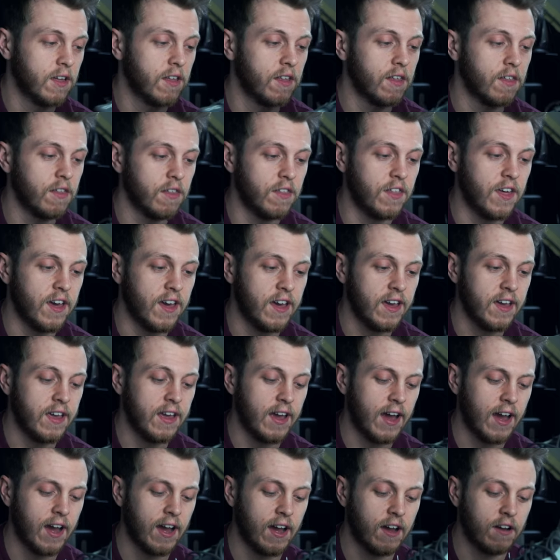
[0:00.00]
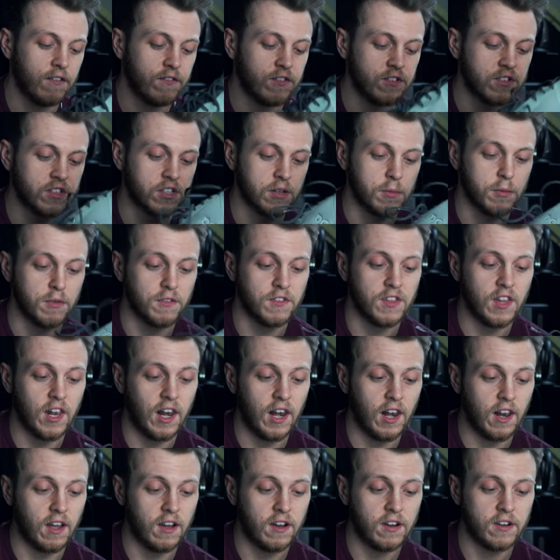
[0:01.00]
They have some of the
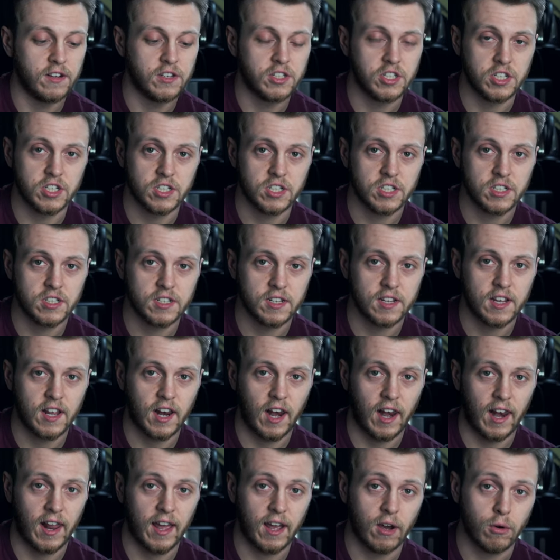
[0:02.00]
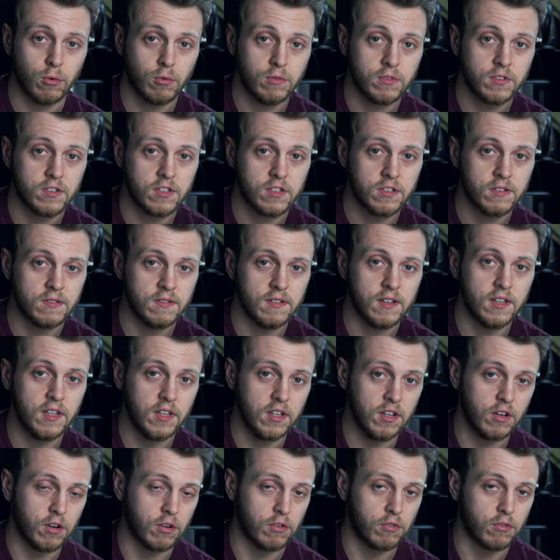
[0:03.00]
largest clouds in
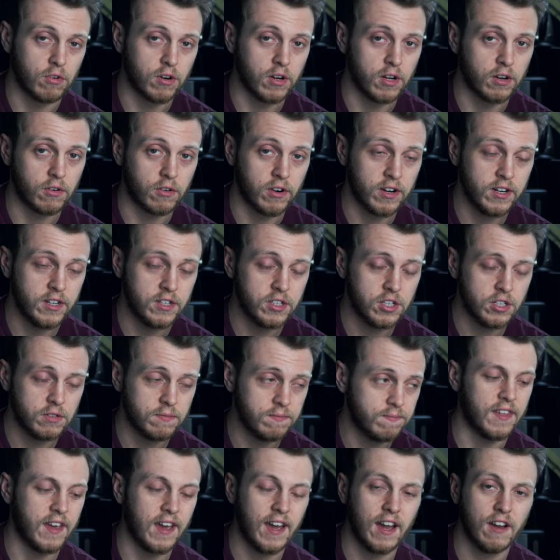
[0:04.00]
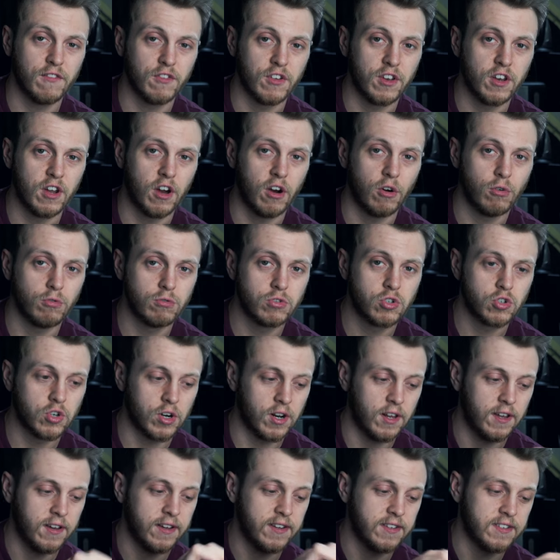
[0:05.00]
the on-running range. They have an
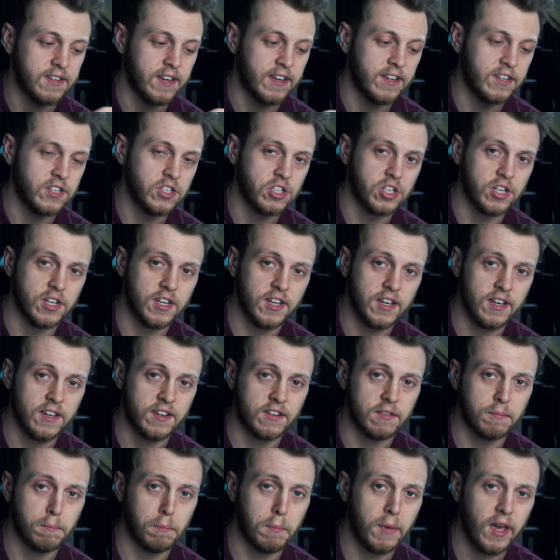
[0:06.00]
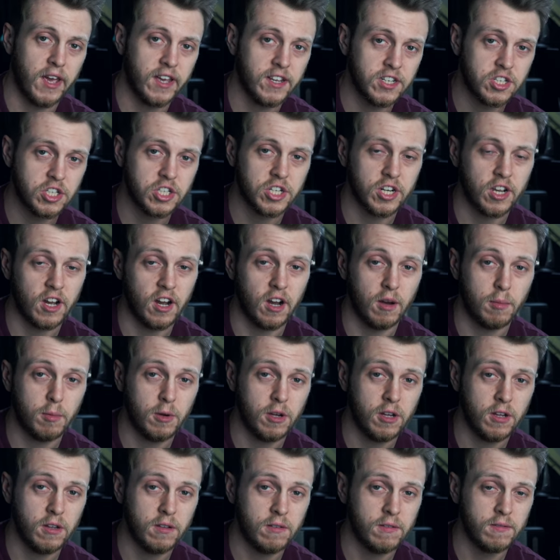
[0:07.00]
ultralight engineered mesh
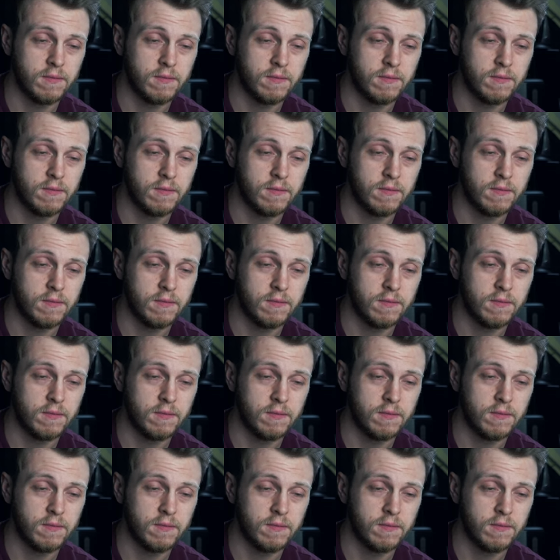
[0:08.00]
upper